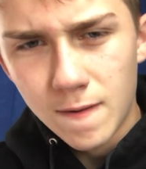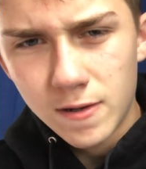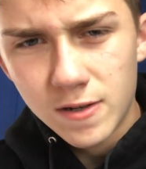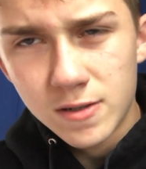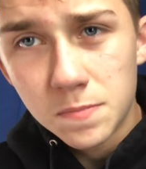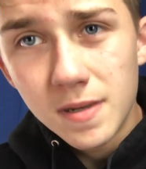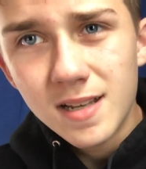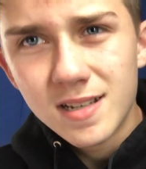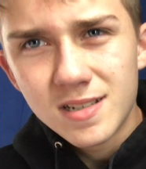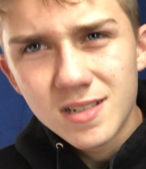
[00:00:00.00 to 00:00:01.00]
when you
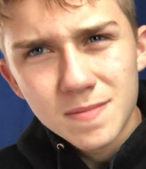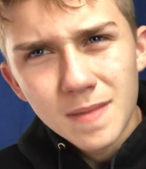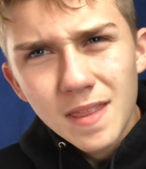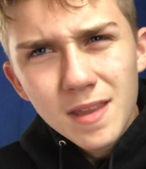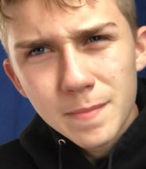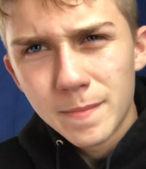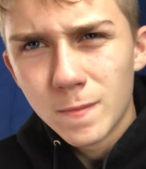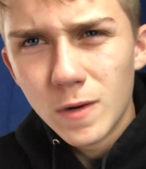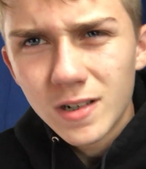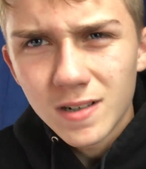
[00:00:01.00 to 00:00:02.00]
spit, it's just mainly
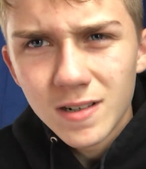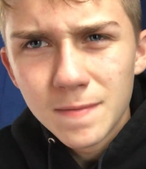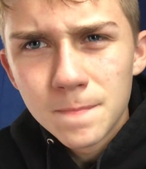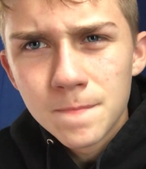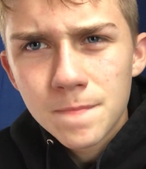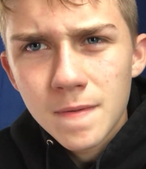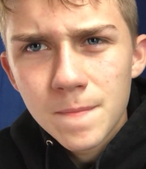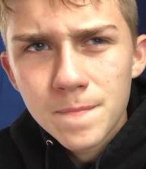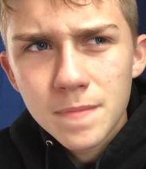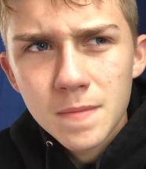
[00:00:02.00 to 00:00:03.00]
wintergreen.
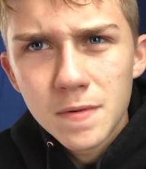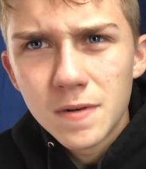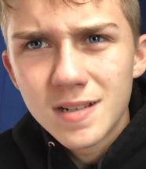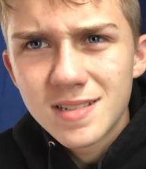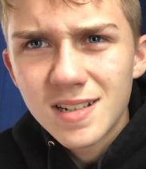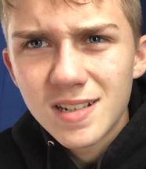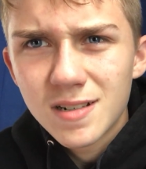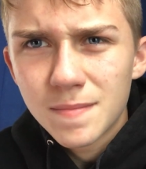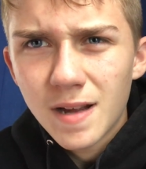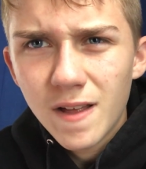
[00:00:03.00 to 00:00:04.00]
But when it's sitting
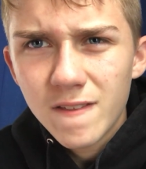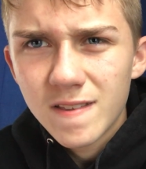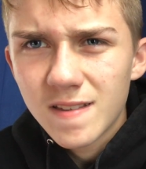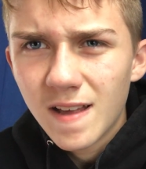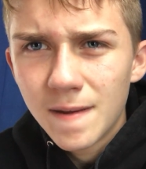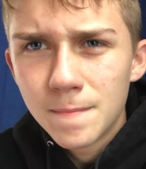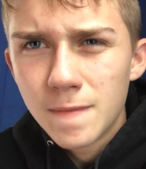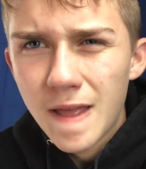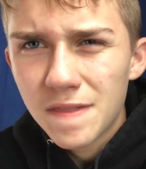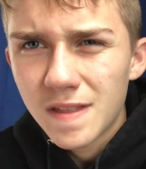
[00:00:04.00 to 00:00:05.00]
in your mouth, it's like
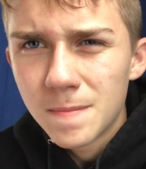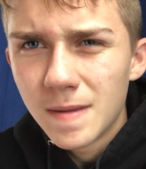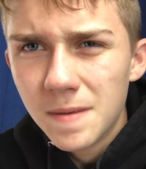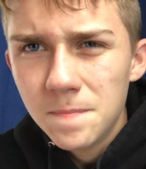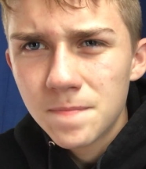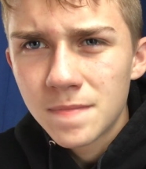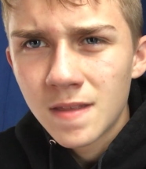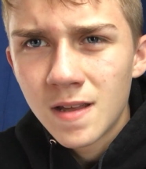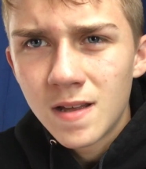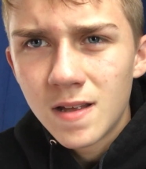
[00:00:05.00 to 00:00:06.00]
mainly mint.
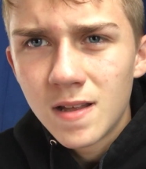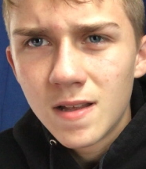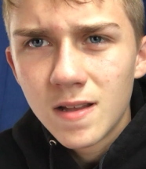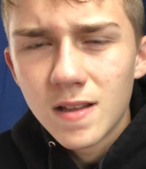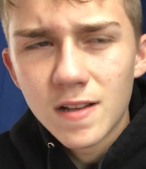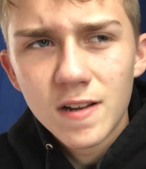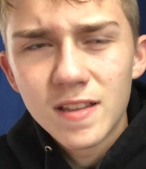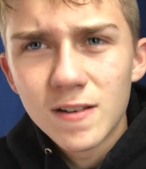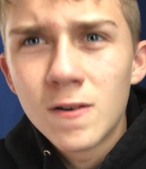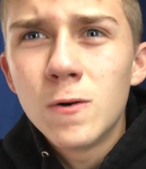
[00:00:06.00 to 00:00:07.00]
Like you
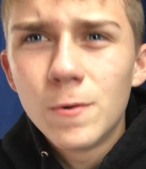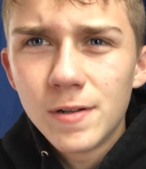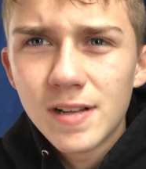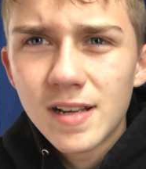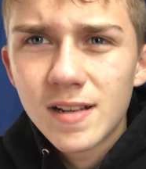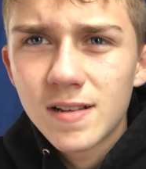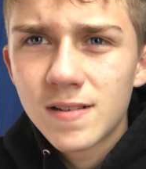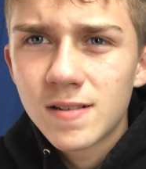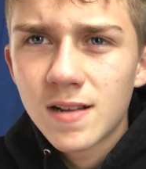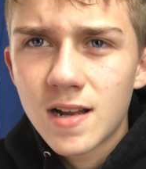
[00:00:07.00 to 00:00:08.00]
get the
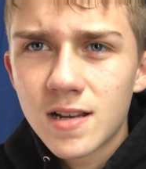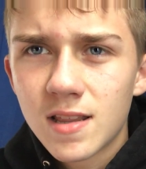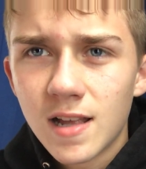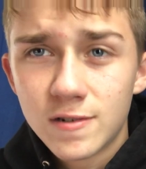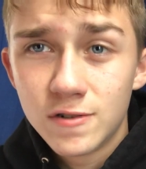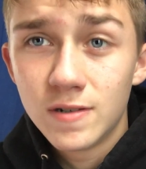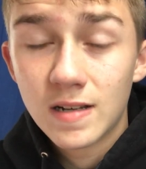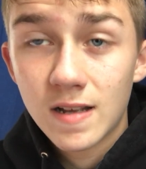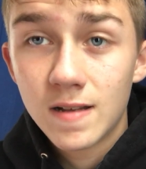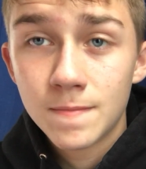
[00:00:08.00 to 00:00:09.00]
cooling, kind of like
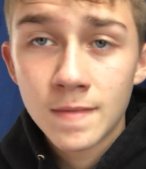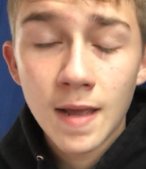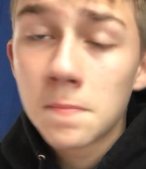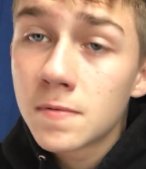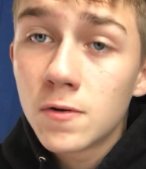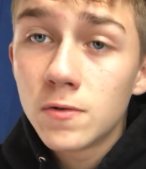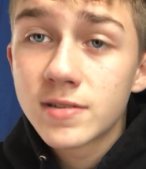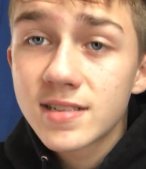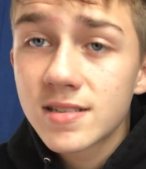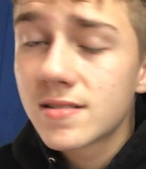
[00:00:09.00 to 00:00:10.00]
chewing gum type
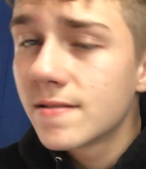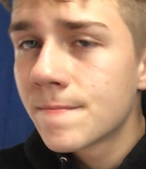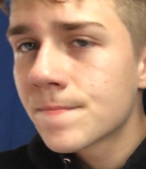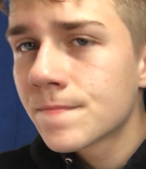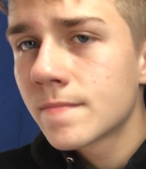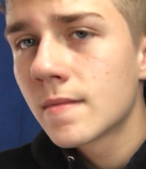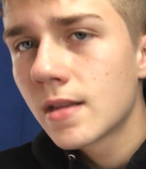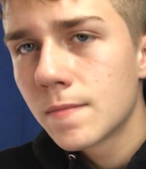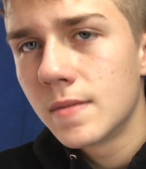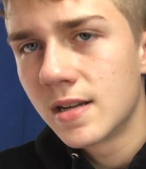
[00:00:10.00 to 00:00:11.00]
coolness
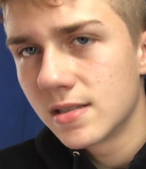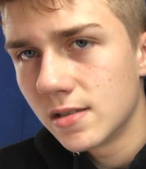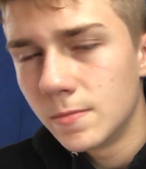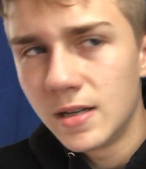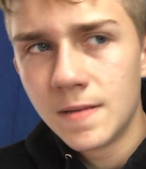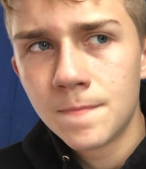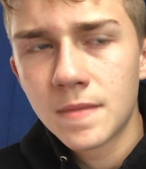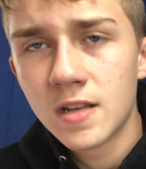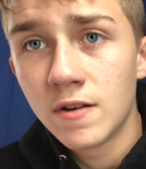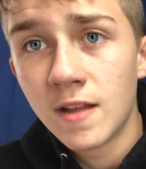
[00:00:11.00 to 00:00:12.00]
because of the mint,
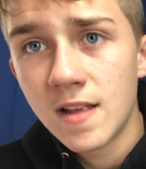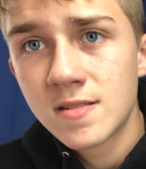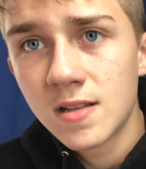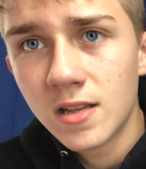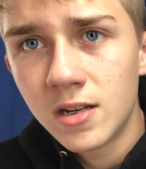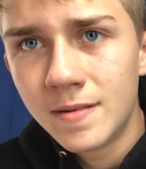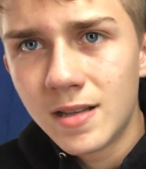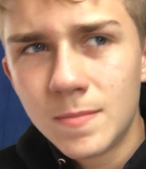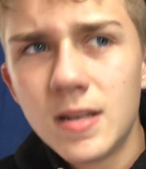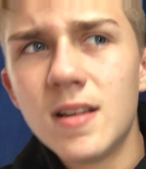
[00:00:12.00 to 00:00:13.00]
and you taste a little
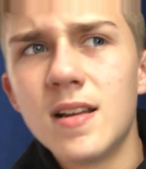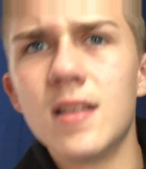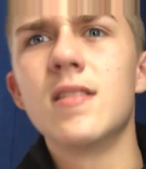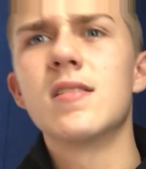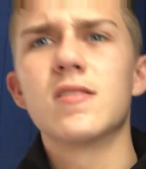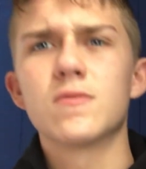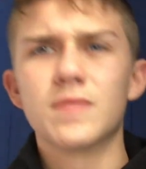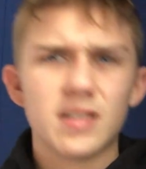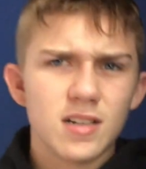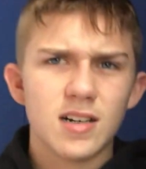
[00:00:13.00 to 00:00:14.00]
bit of the mint, and then there's
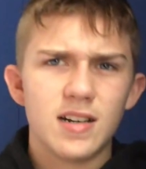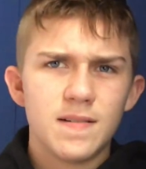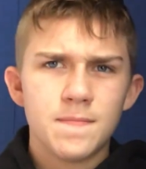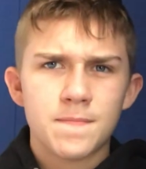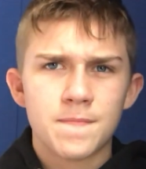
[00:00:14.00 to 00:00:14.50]
wintergreen.